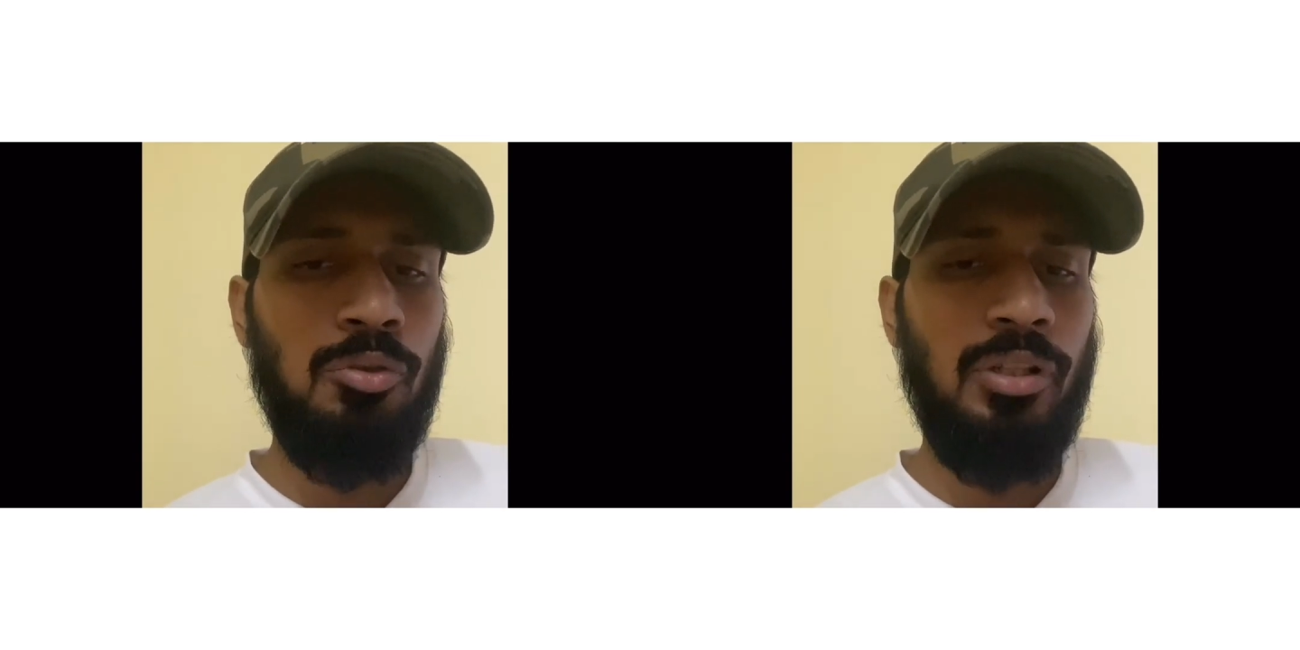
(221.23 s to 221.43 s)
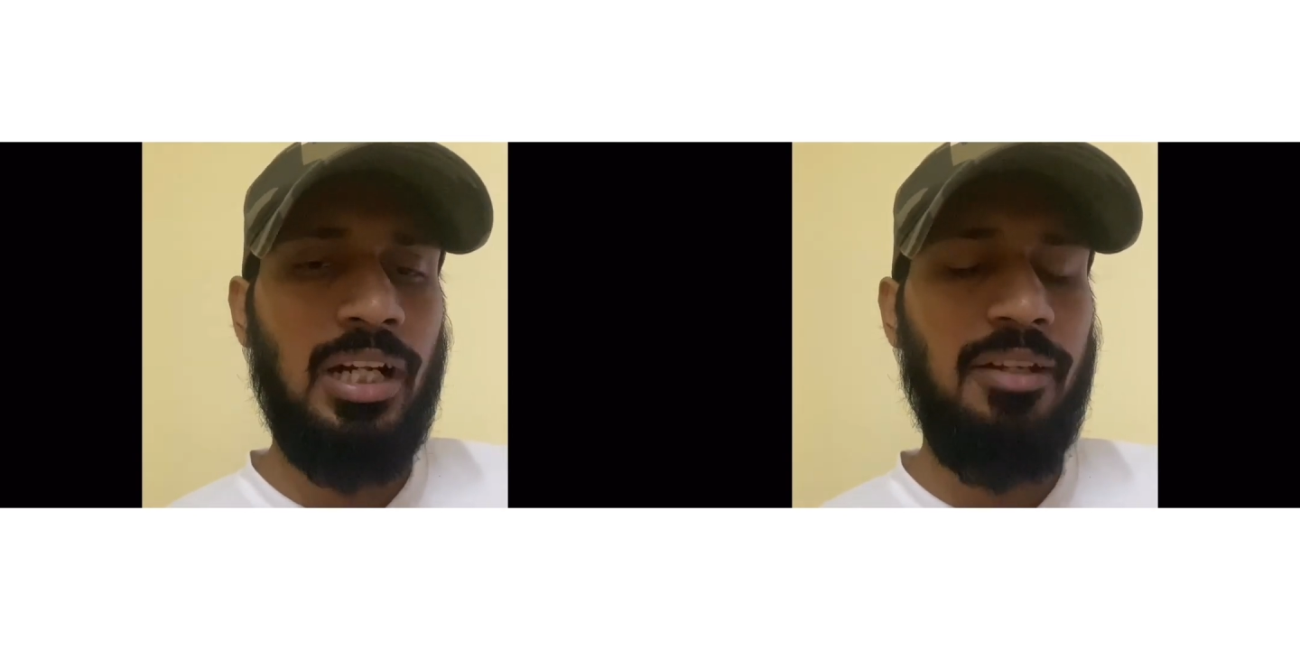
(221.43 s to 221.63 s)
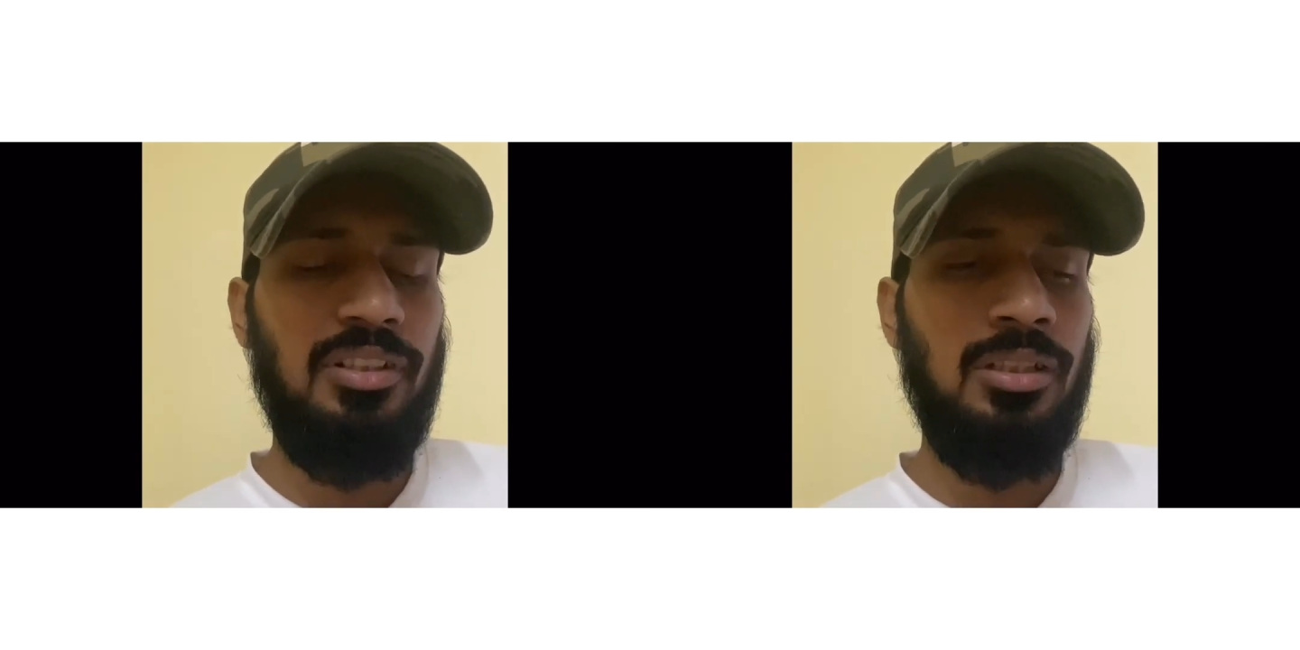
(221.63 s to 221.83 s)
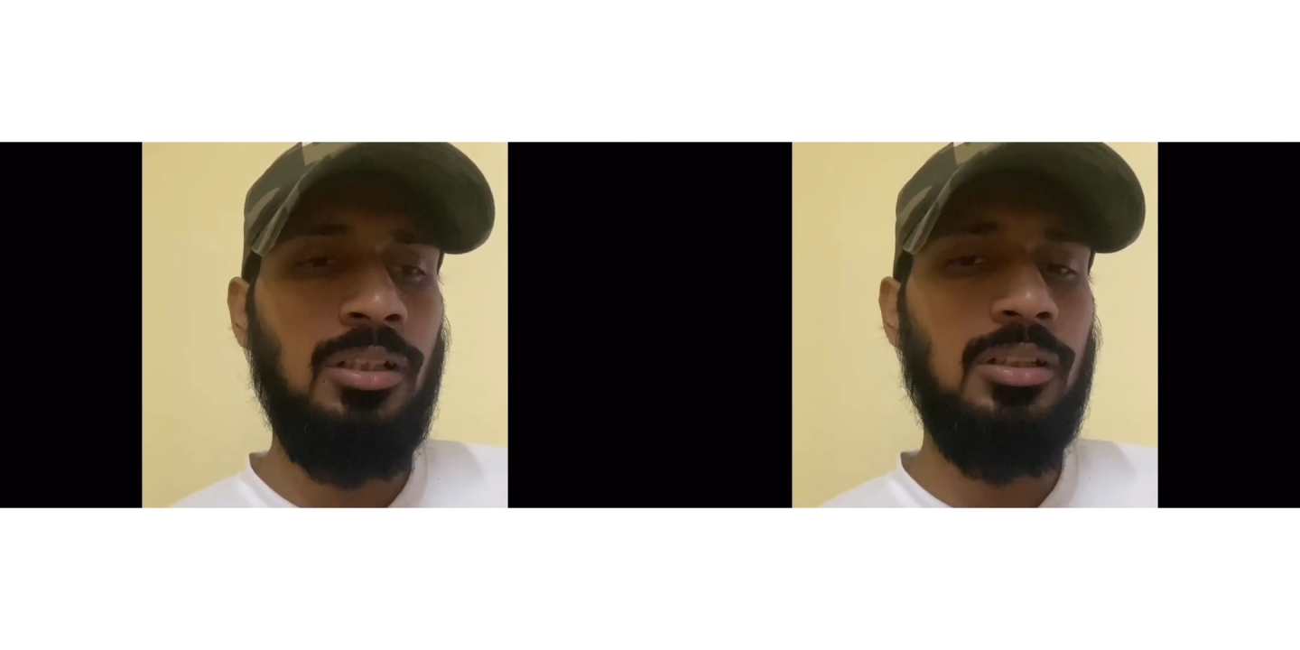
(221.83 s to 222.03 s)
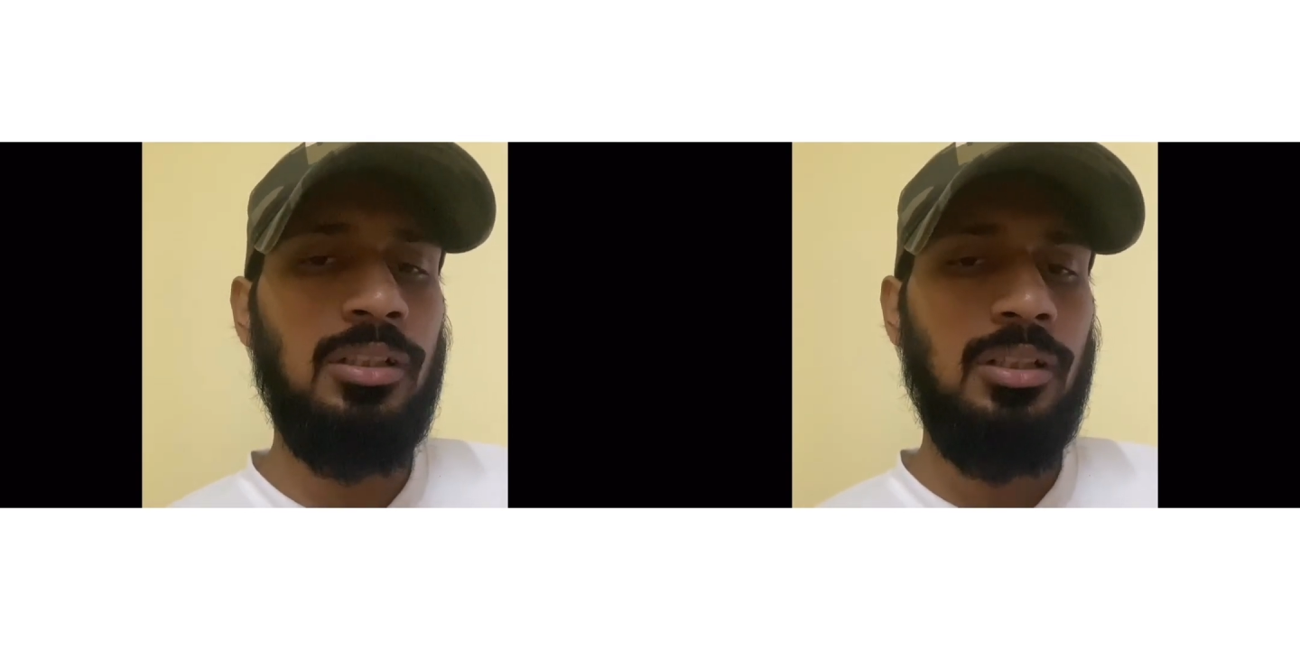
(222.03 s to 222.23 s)
to arrive in
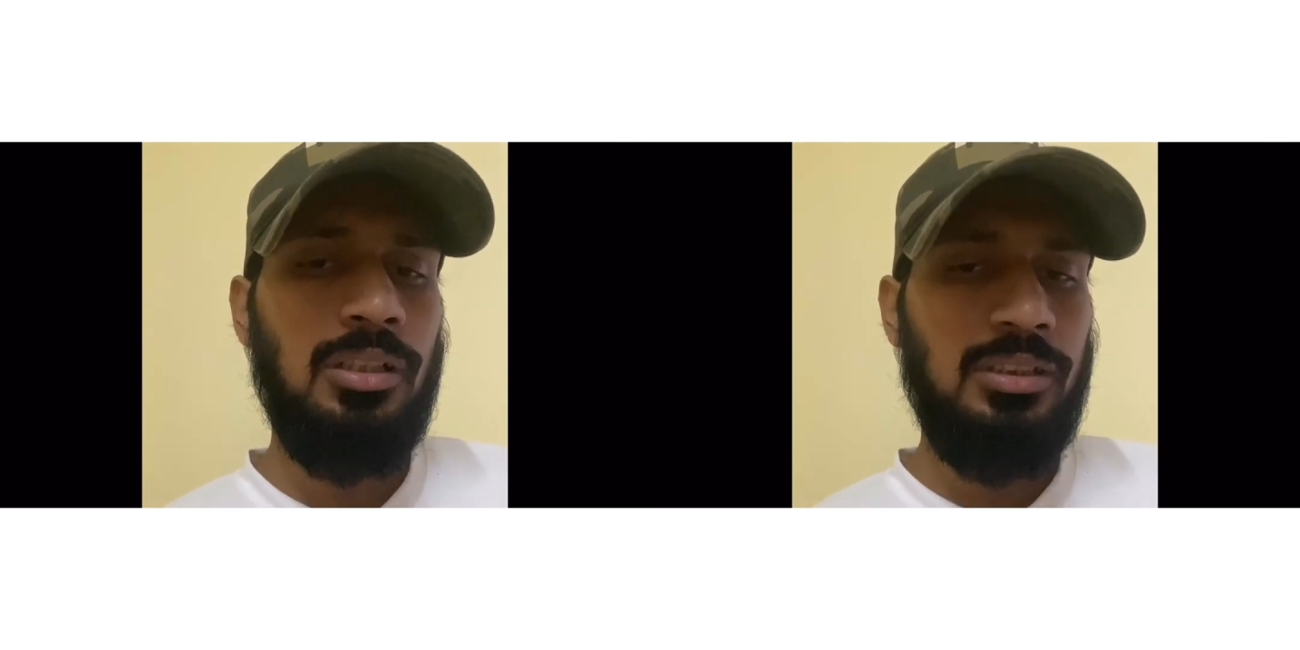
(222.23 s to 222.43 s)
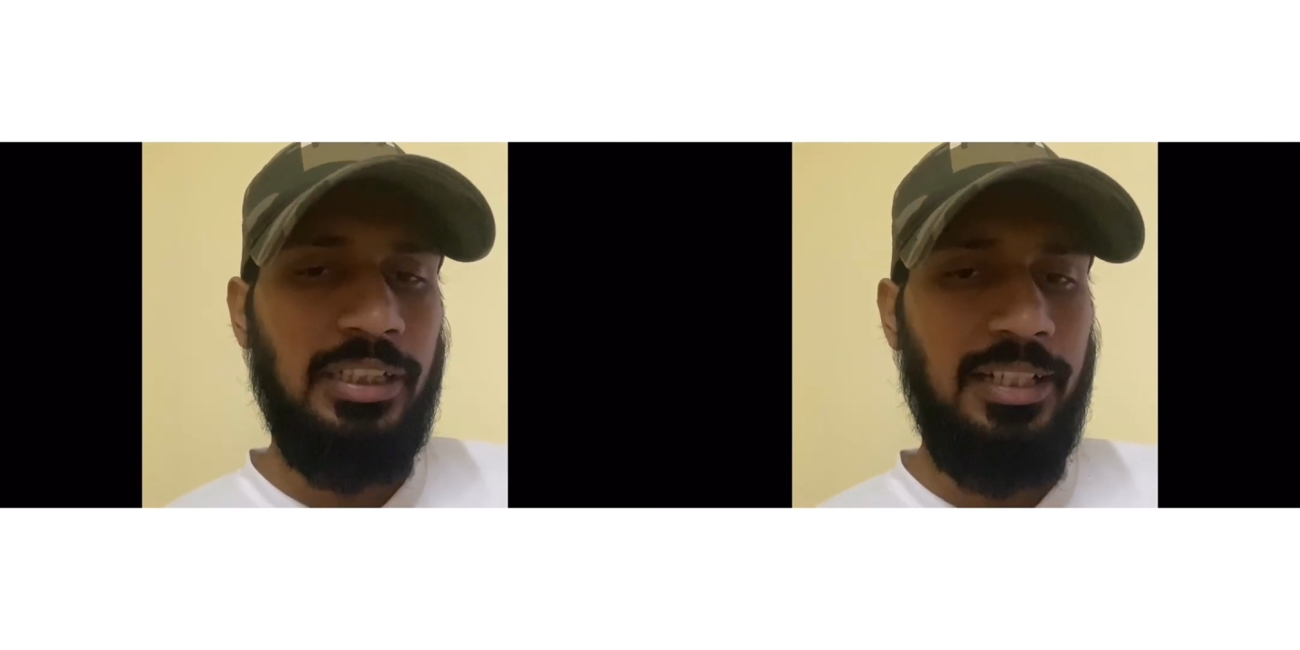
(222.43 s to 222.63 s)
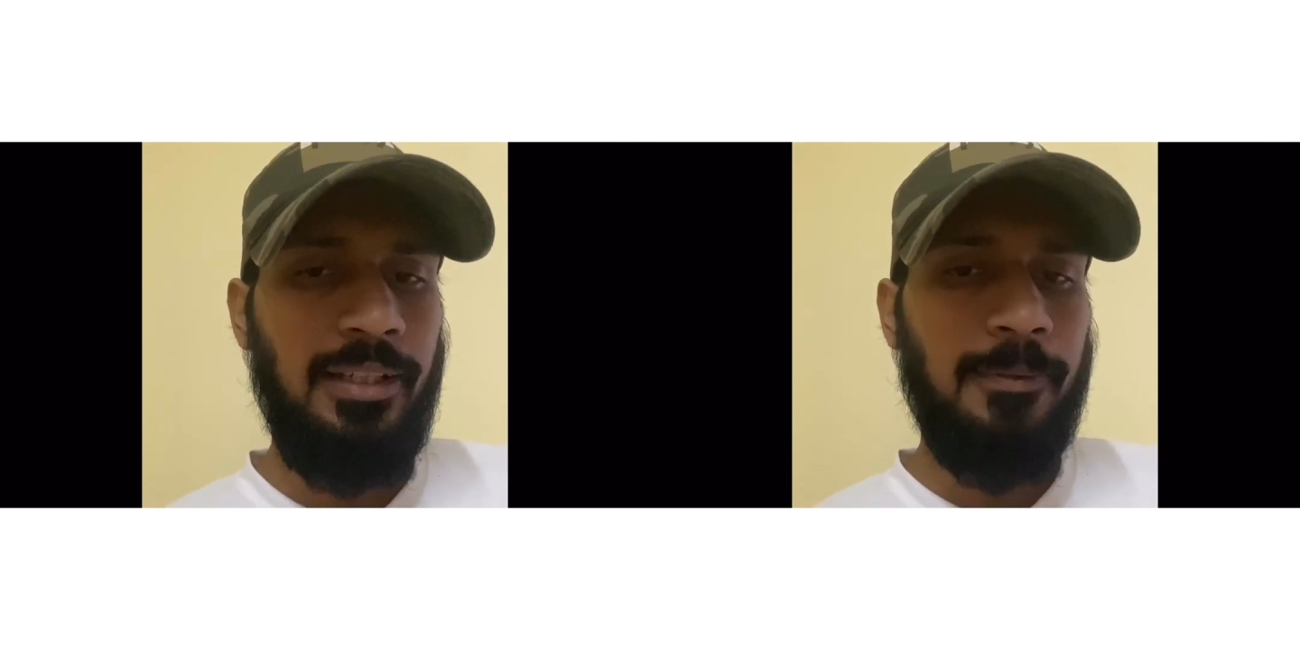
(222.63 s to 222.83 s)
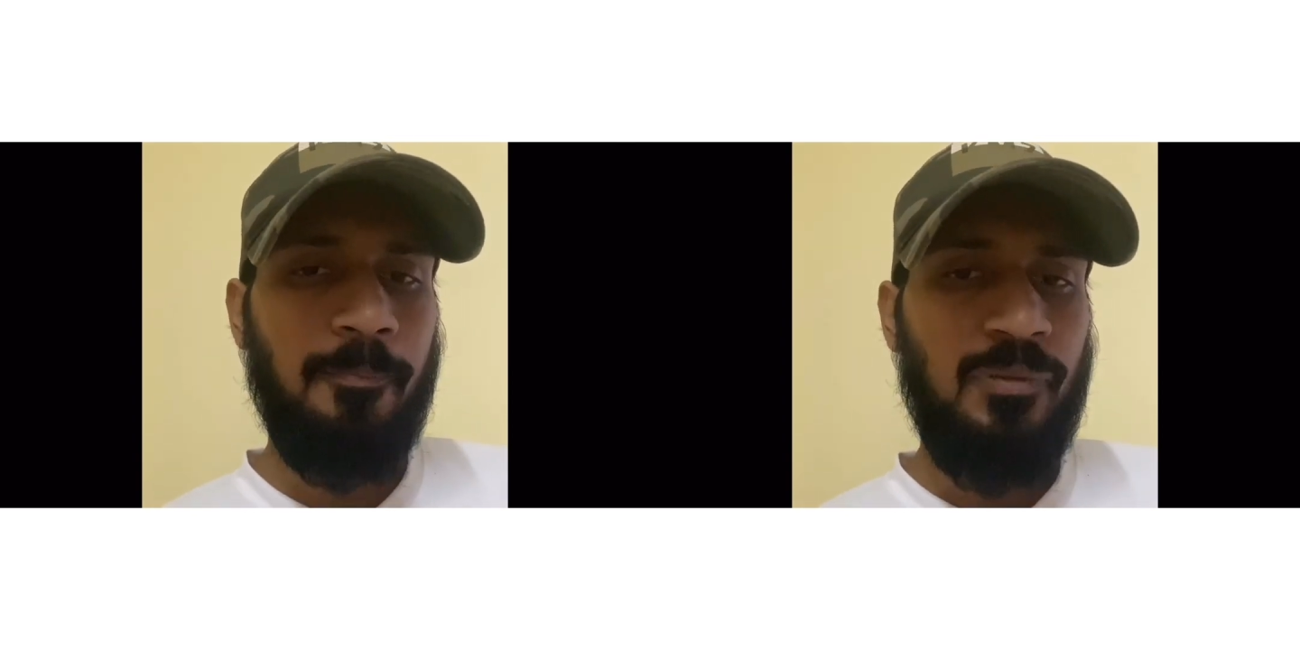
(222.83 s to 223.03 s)
the city.